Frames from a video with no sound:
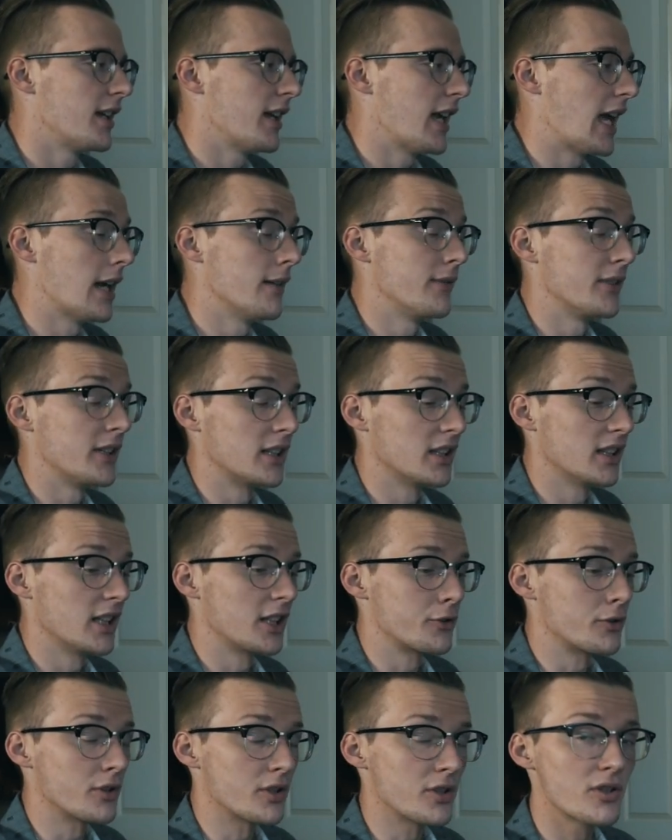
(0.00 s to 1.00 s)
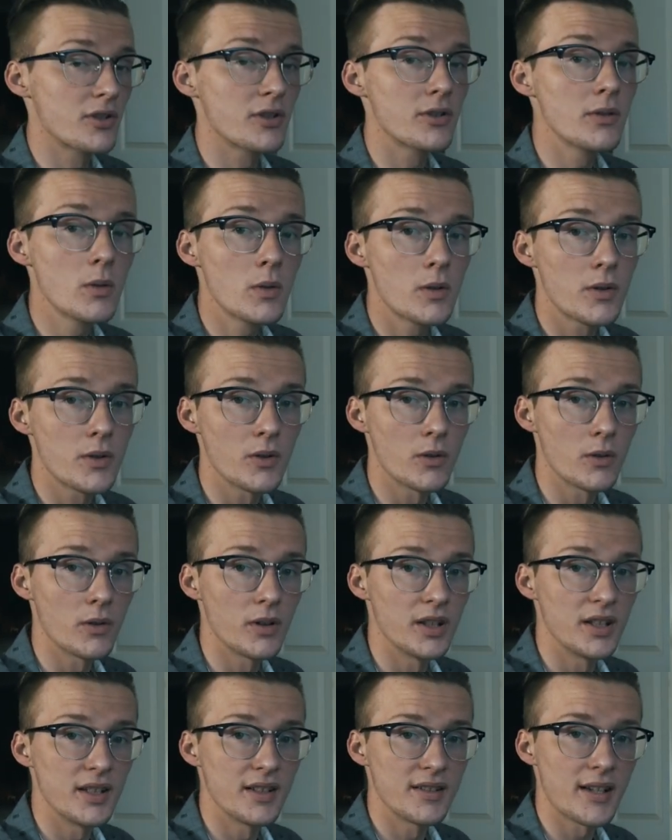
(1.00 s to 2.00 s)
having an electric scooter
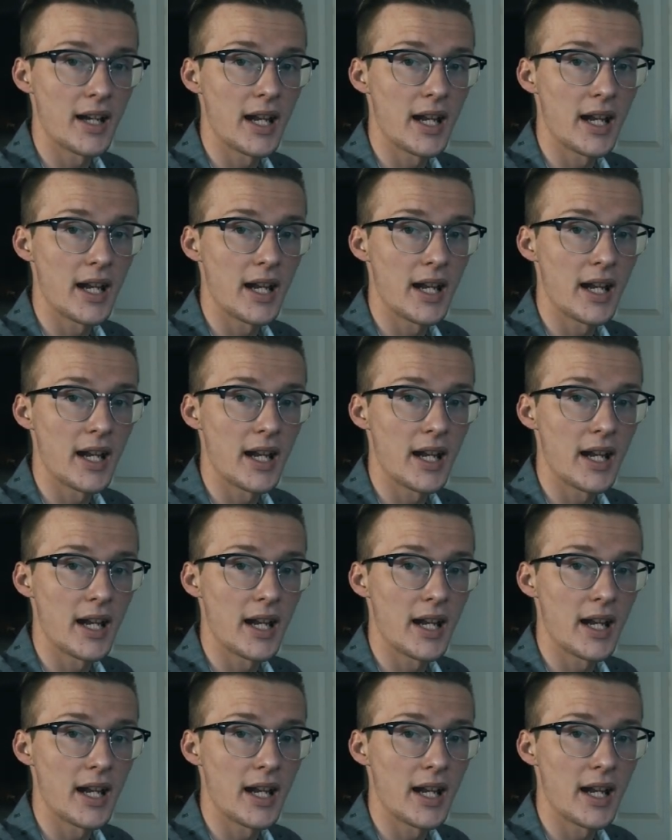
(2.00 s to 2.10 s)
noise,